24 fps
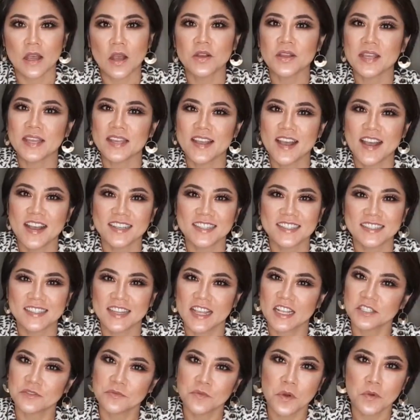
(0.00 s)
Okay guys,
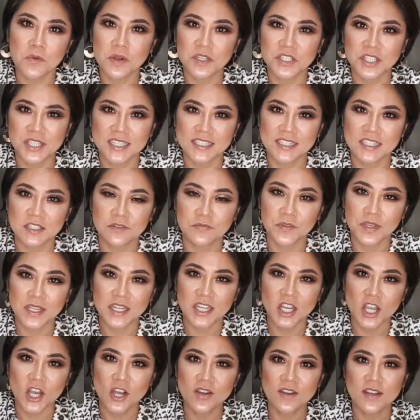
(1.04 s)
thanks for watching this
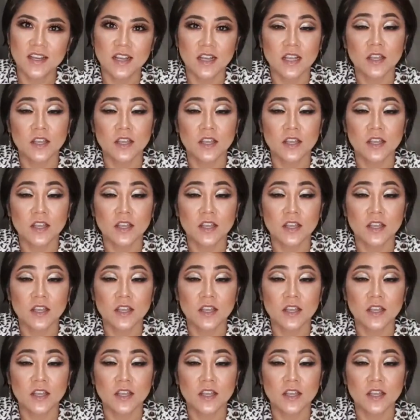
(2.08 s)
video.